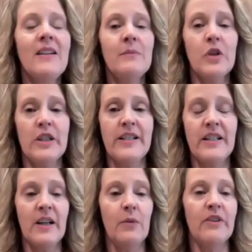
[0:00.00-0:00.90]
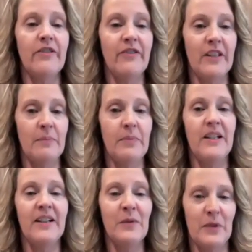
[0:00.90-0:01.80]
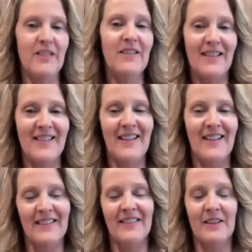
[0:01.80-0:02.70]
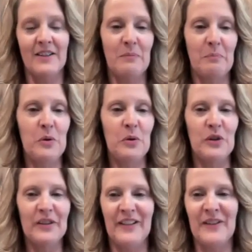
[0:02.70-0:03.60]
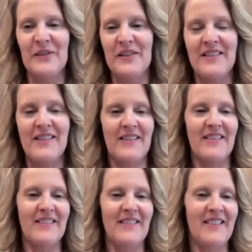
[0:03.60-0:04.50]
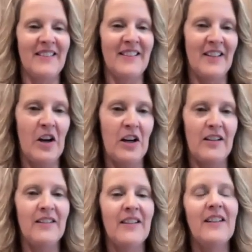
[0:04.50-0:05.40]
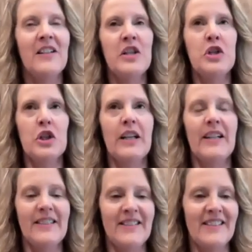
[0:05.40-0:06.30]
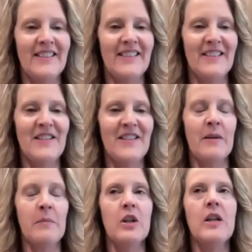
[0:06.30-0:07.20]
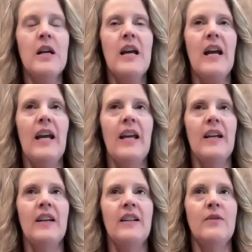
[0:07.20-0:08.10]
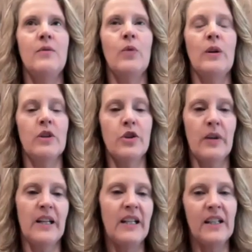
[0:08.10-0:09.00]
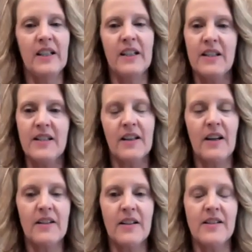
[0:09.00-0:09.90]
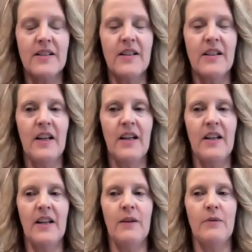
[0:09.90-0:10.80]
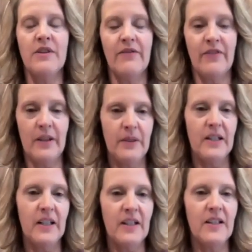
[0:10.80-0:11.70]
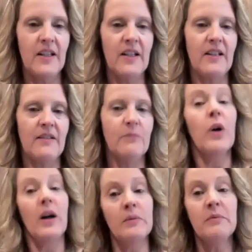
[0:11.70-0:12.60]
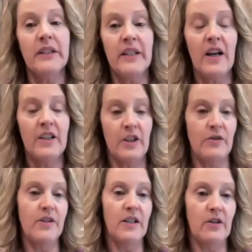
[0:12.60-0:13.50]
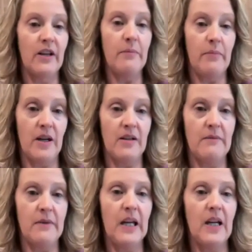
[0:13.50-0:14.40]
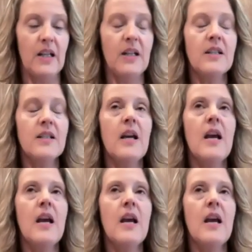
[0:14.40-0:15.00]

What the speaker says: Gracie and I were flipping. We had taken a little pool, to sit in the hot Gillette summer, and we were draining it because it got dusty. And I was flipping it and probably not using great body mechanics.